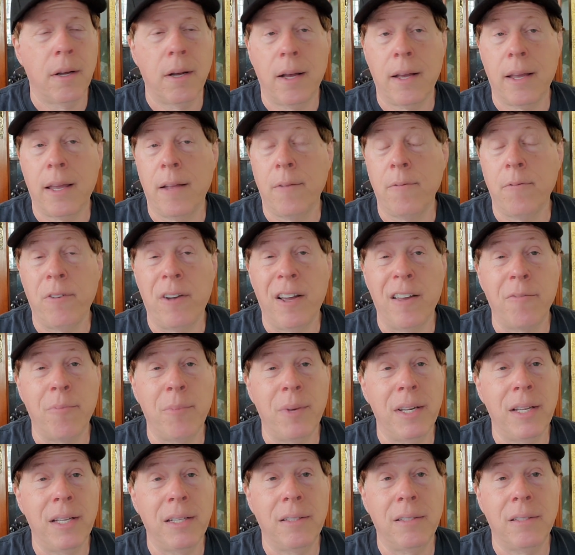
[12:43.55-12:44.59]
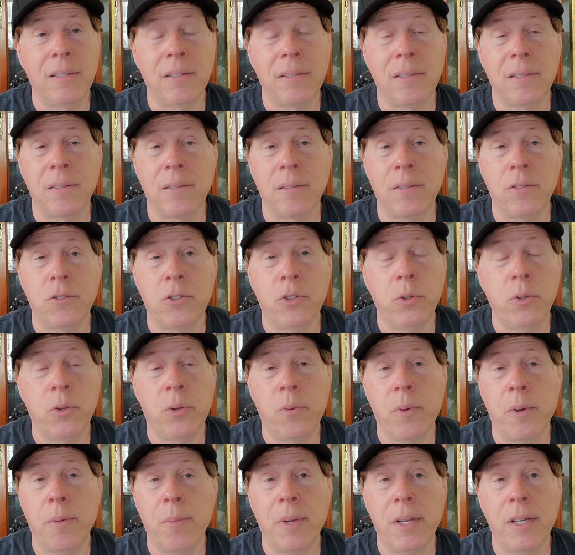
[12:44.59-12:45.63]
Again, 5 minutes, 2 to
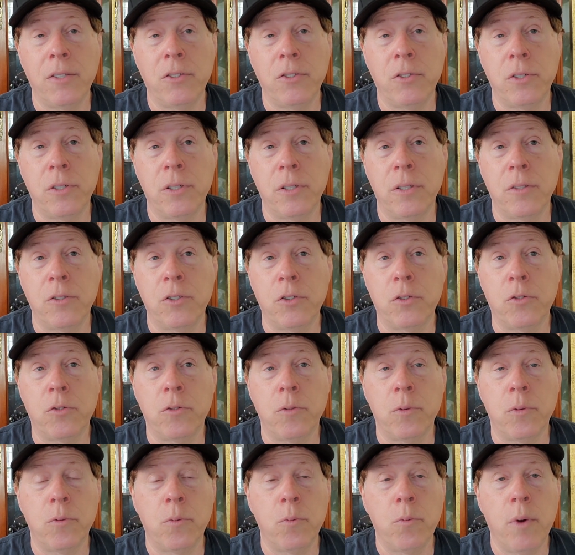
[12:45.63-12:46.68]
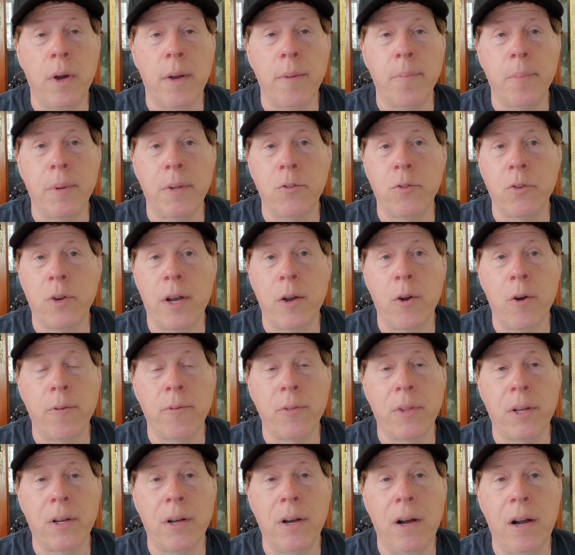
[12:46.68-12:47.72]
3 minutes to just wipe and dry off
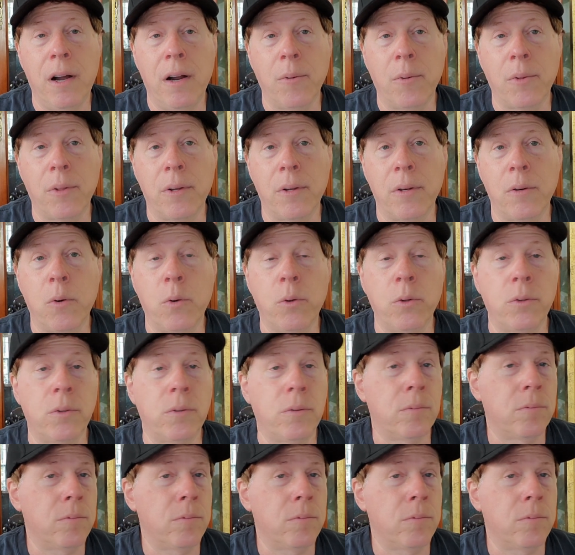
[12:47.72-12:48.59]
the car with an old